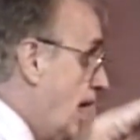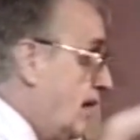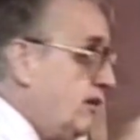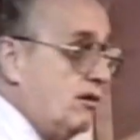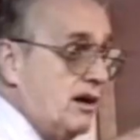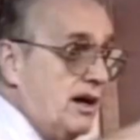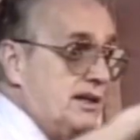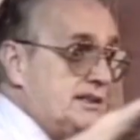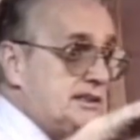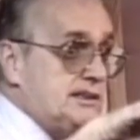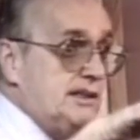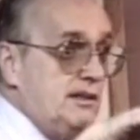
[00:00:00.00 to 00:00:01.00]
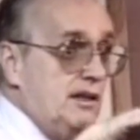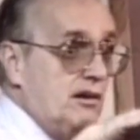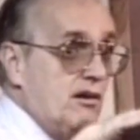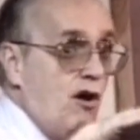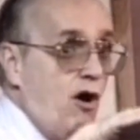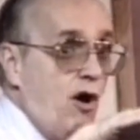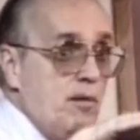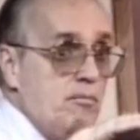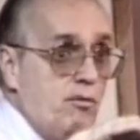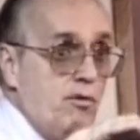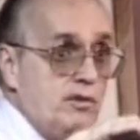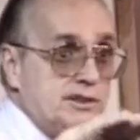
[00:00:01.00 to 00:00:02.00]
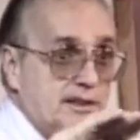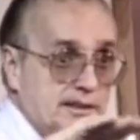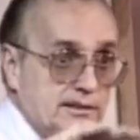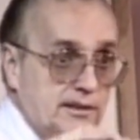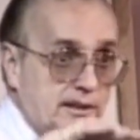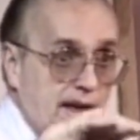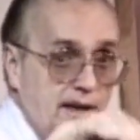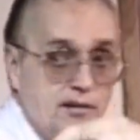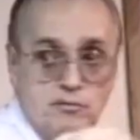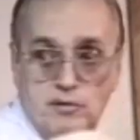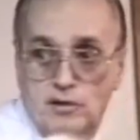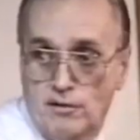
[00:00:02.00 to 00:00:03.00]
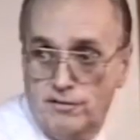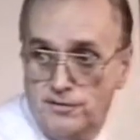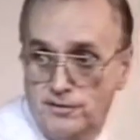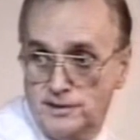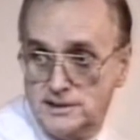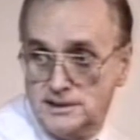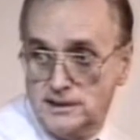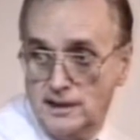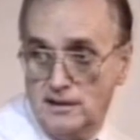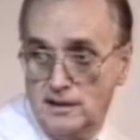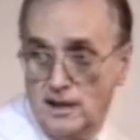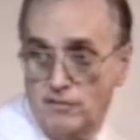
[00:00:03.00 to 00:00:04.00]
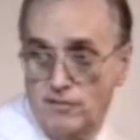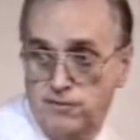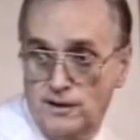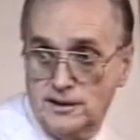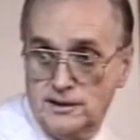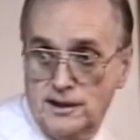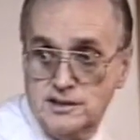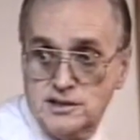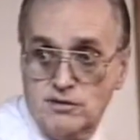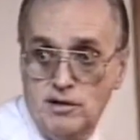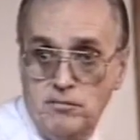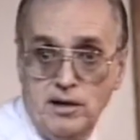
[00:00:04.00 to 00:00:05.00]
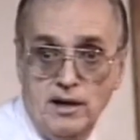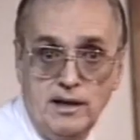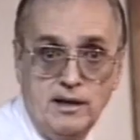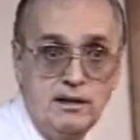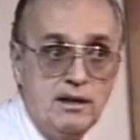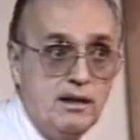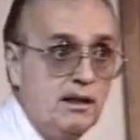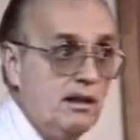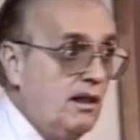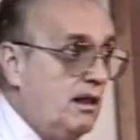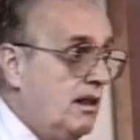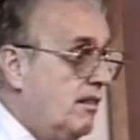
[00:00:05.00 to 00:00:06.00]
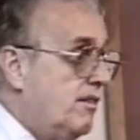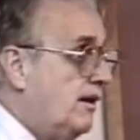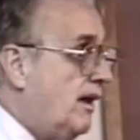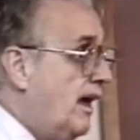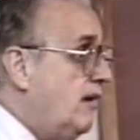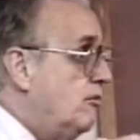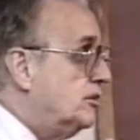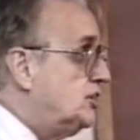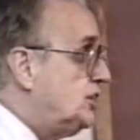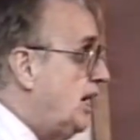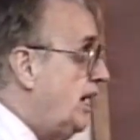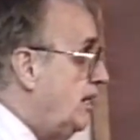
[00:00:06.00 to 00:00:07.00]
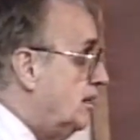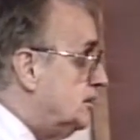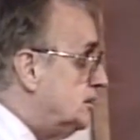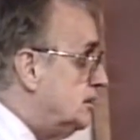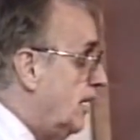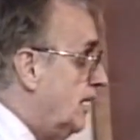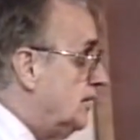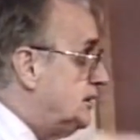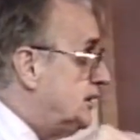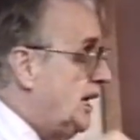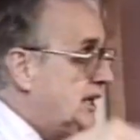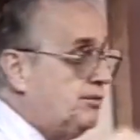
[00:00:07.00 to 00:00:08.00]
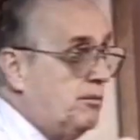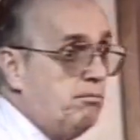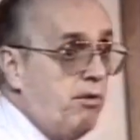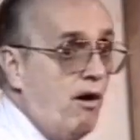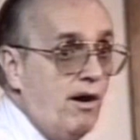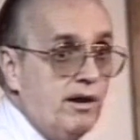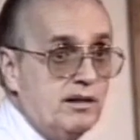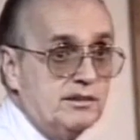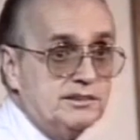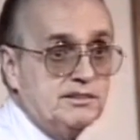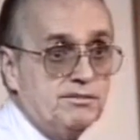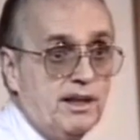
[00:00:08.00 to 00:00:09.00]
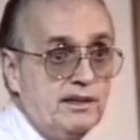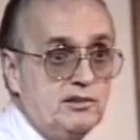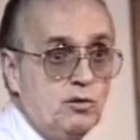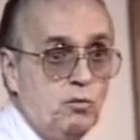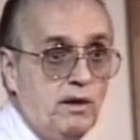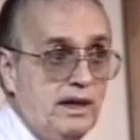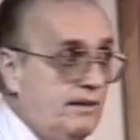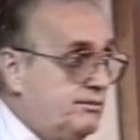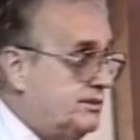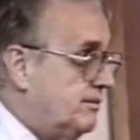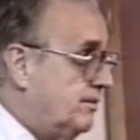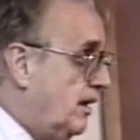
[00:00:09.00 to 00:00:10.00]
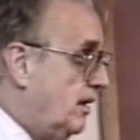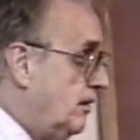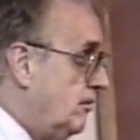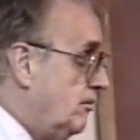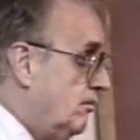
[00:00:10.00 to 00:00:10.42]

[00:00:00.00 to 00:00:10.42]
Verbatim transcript: and you cut a slit in a cardboard so that the light will go through the slit and reflect on a screen behind it, the light will change. It'll change from particles of light to waves of light